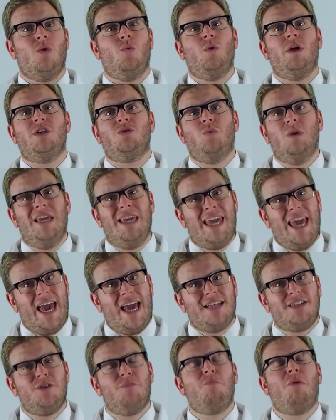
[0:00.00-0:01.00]
which we
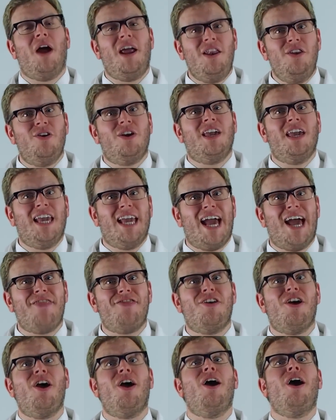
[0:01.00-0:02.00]
get by looking at
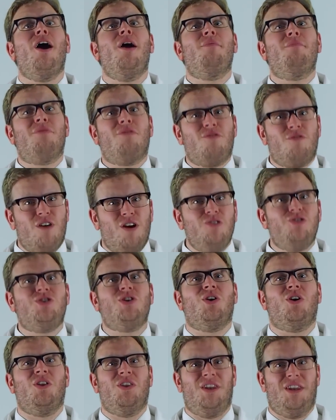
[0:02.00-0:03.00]
the
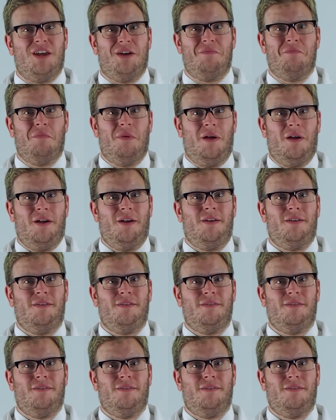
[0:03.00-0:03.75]
proton number.